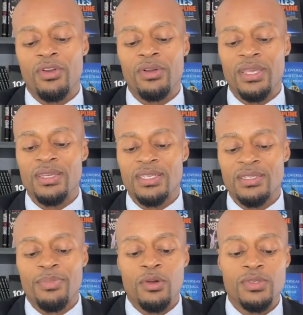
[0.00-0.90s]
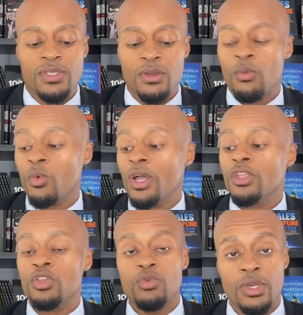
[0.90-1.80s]
really is as opposed to
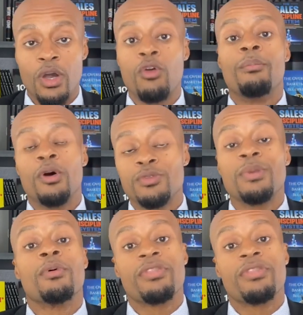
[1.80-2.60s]
what you know most people